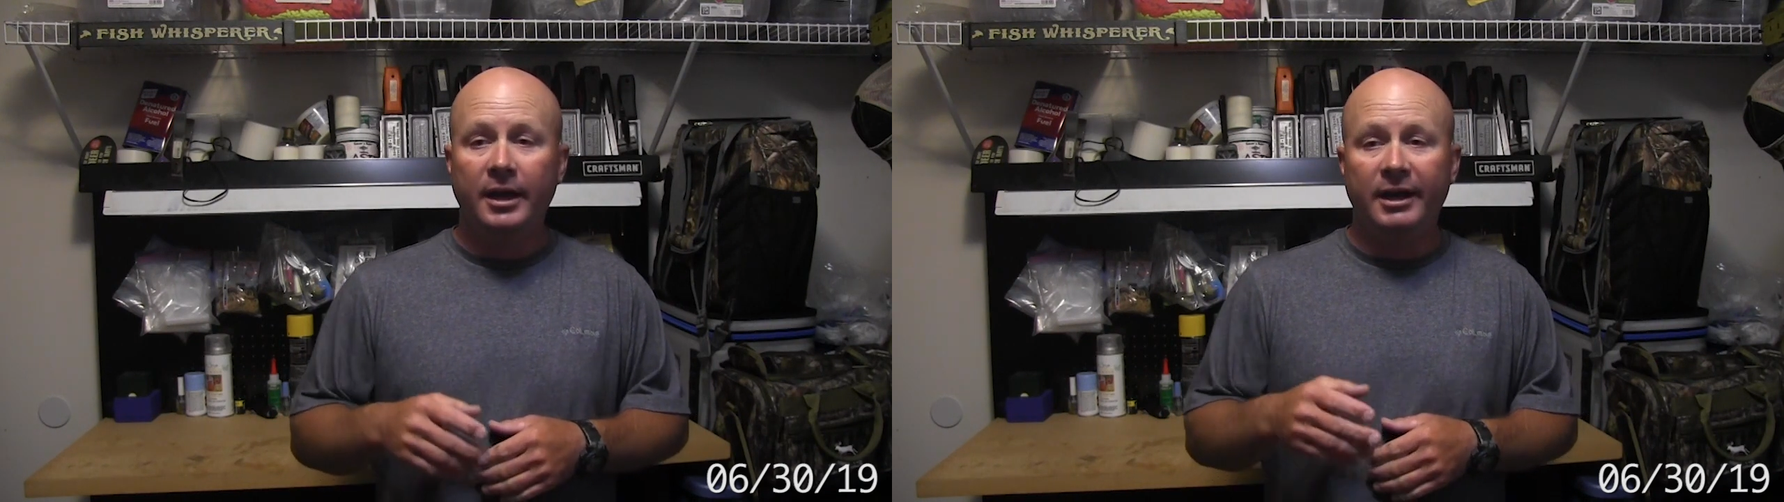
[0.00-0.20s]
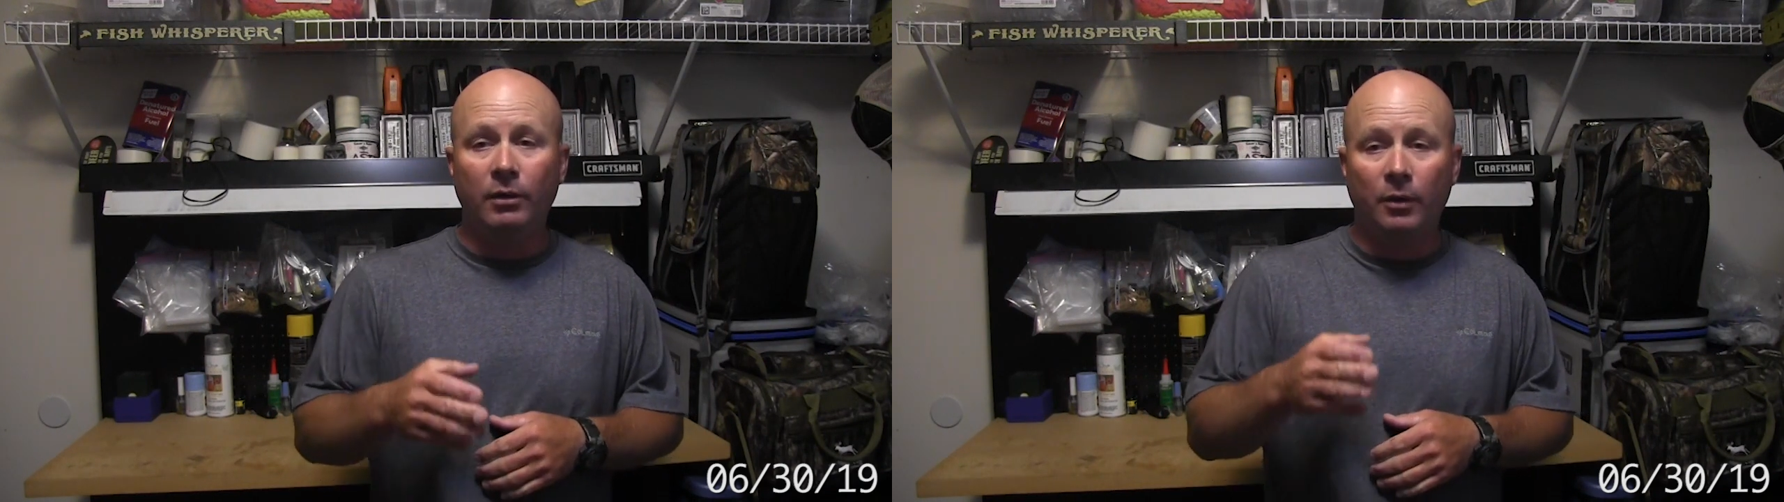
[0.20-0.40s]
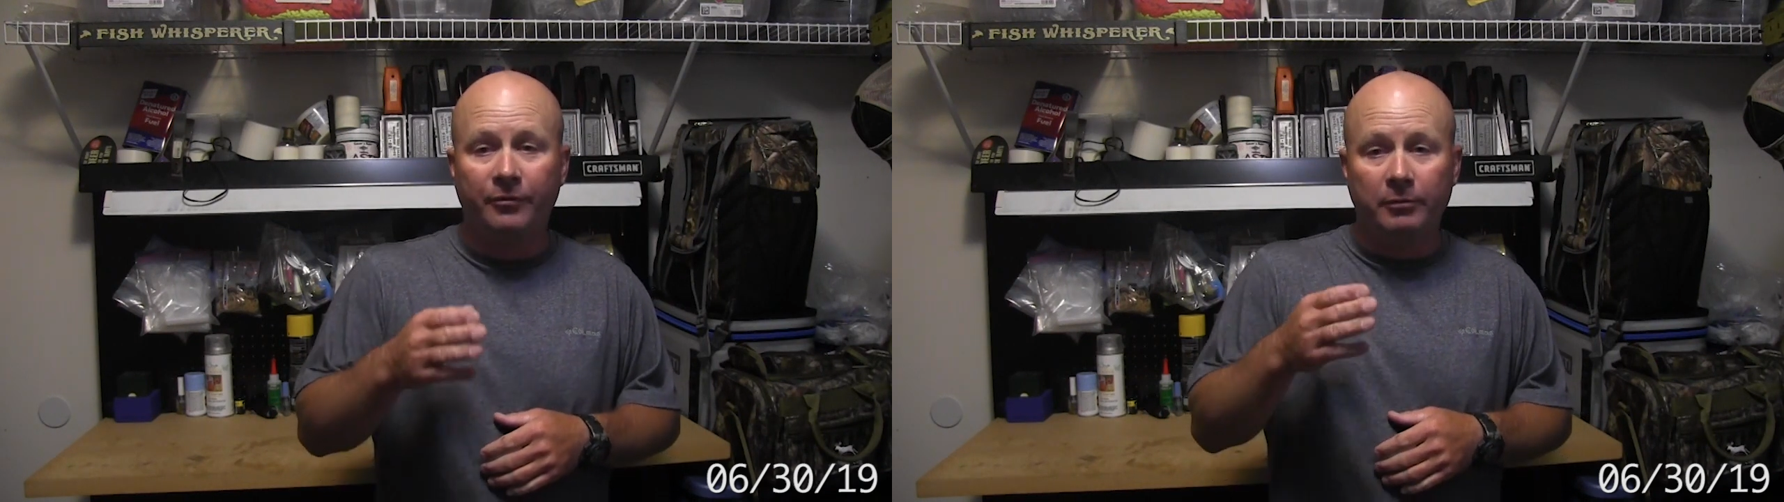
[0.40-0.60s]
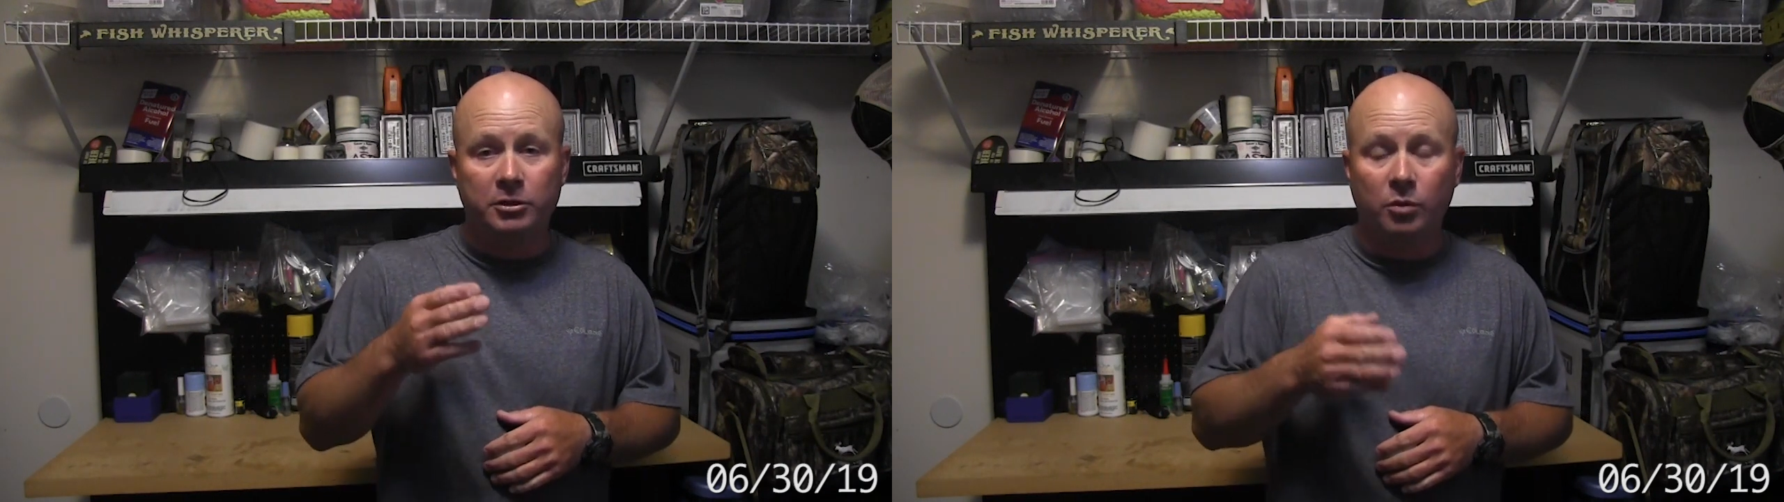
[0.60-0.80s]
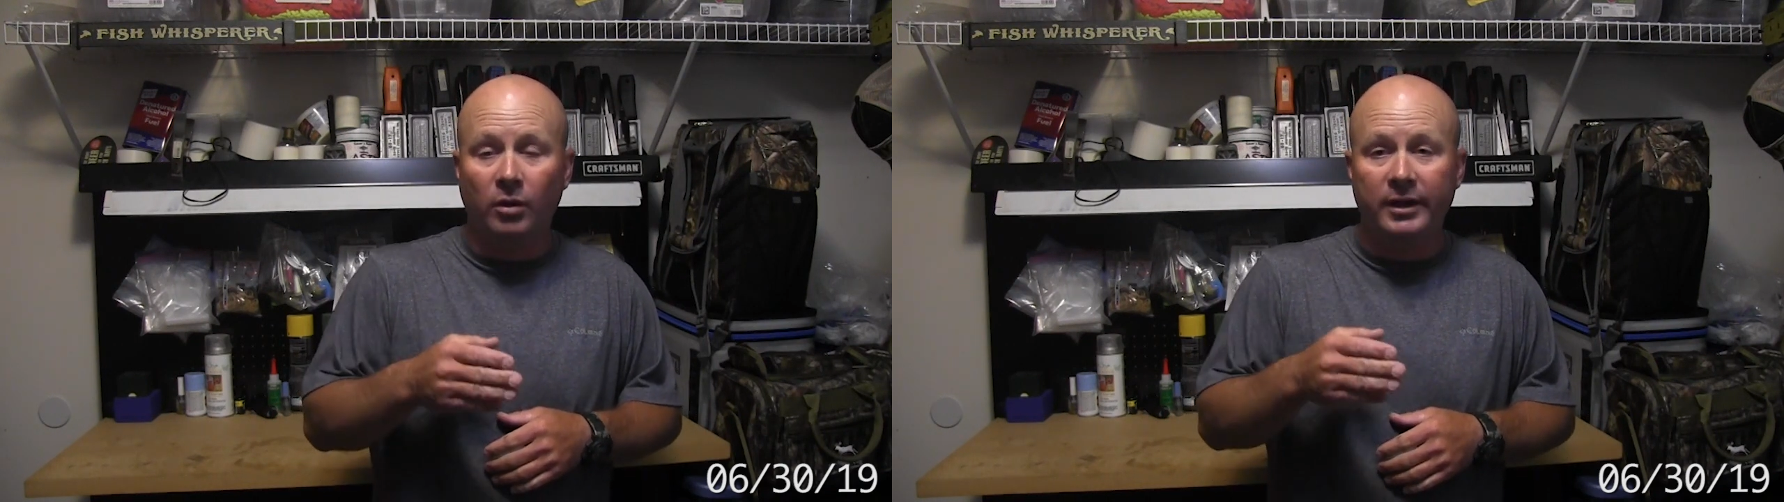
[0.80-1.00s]
anywhere from
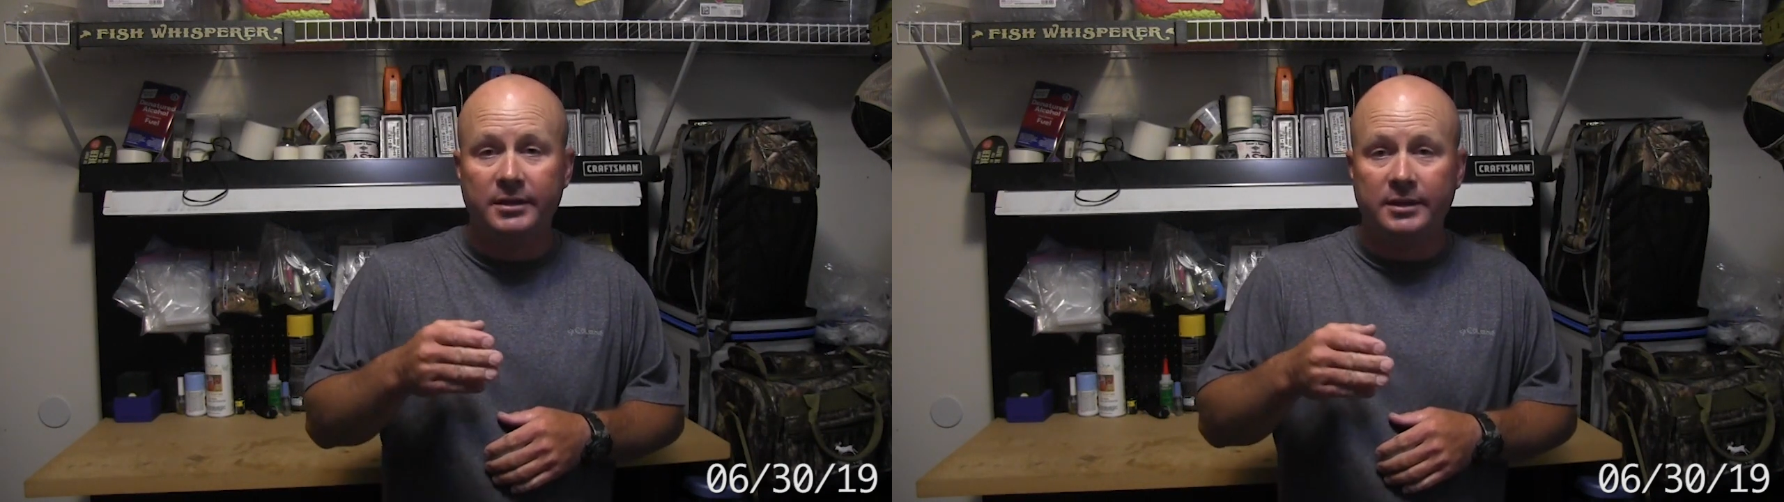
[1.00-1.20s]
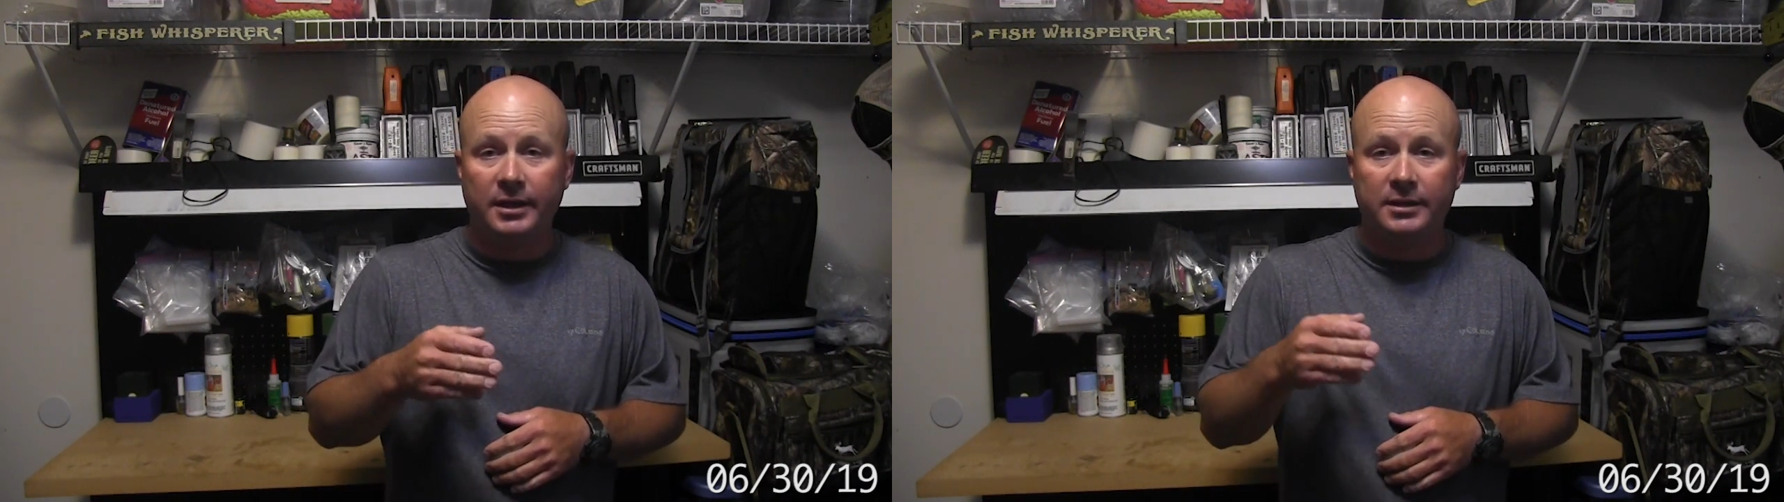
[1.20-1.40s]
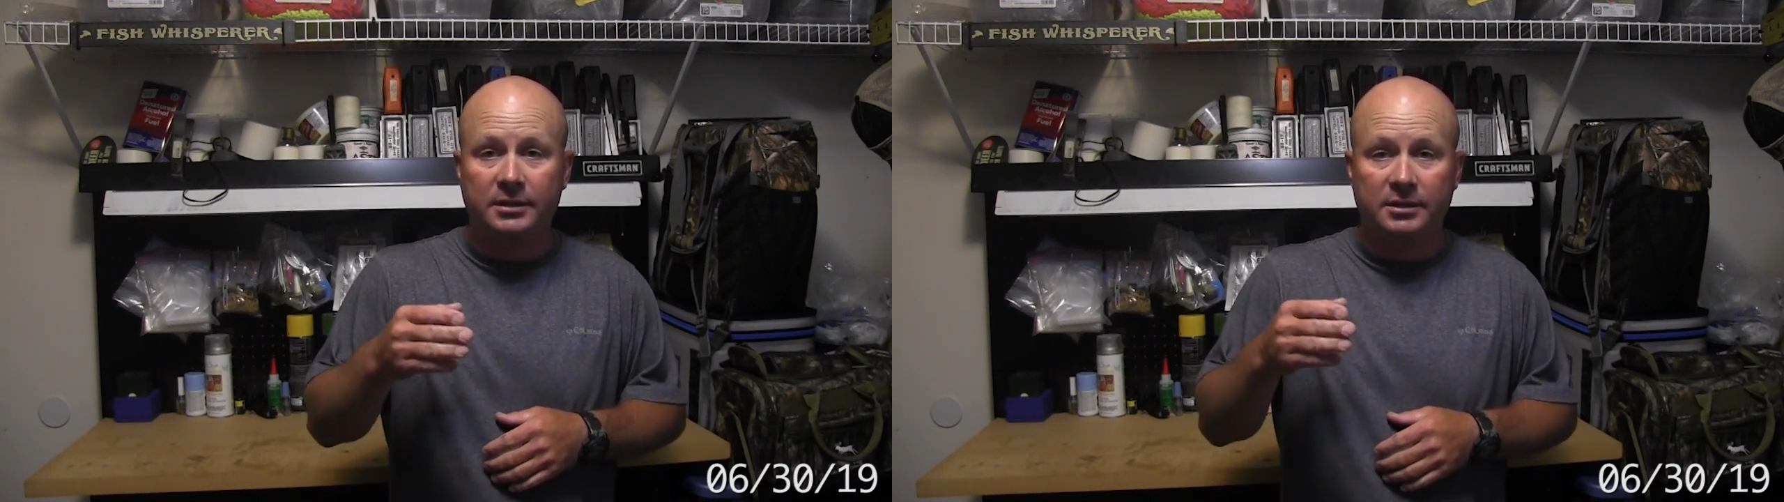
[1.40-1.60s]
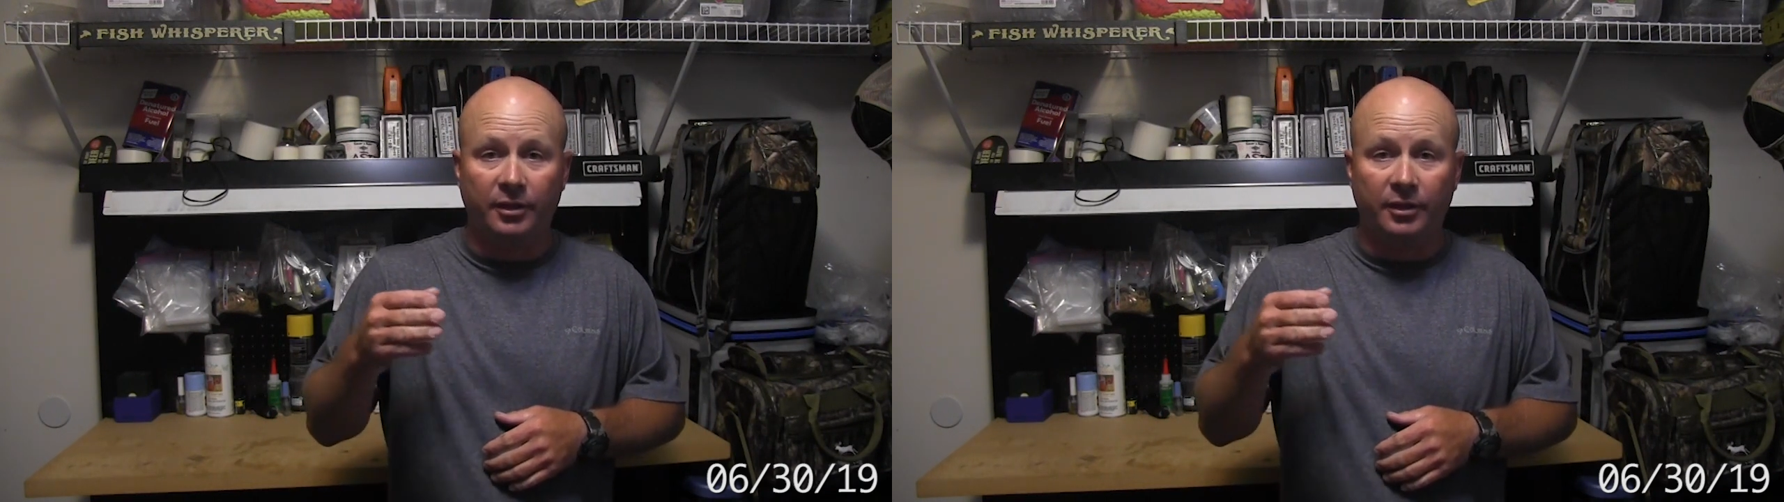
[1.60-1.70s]
26